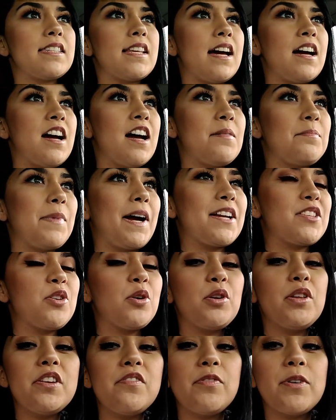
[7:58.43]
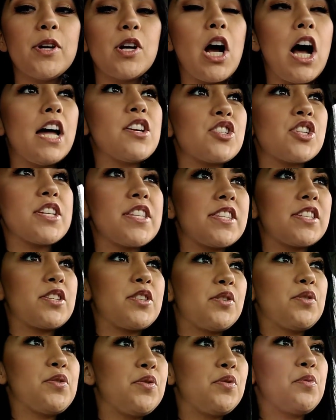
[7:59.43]
I totally forgot just
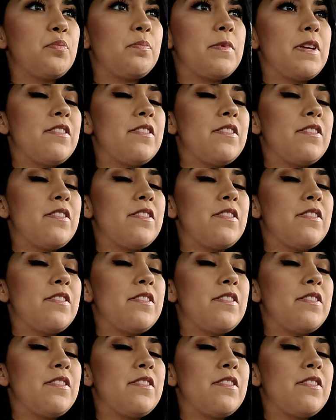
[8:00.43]
to